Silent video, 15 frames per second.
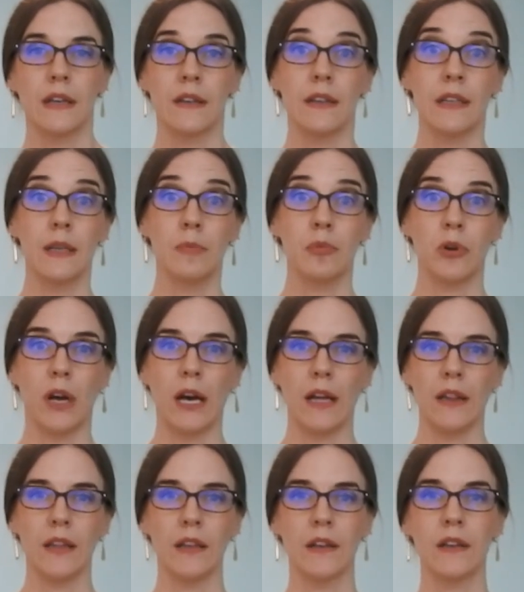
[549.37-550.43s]
a deep
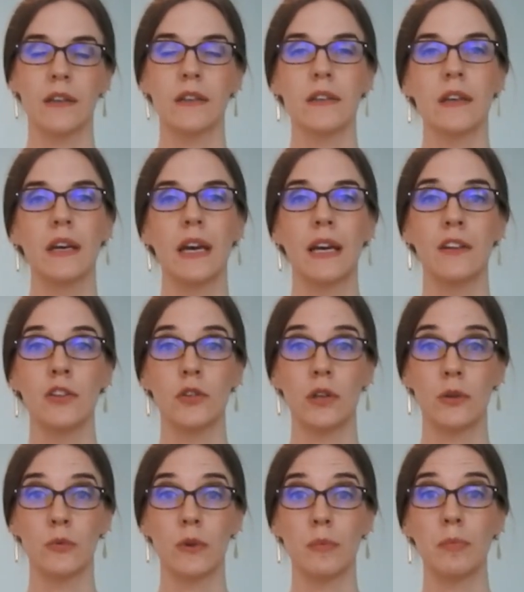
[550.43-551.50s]
breath, and you
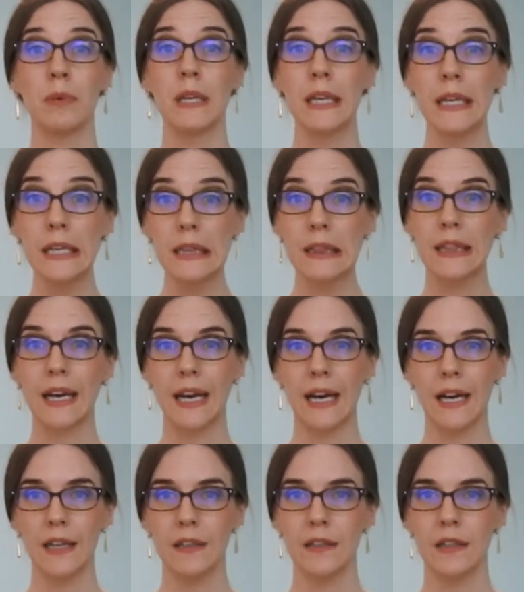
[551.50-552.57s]
can repeat
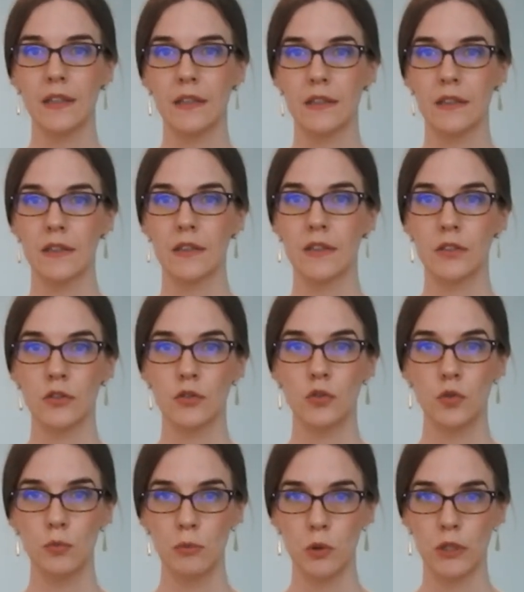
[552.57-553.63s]
that
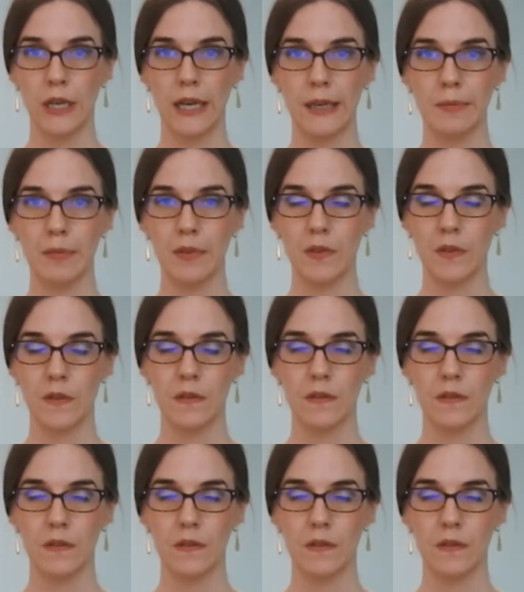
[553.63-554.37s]
2 more times.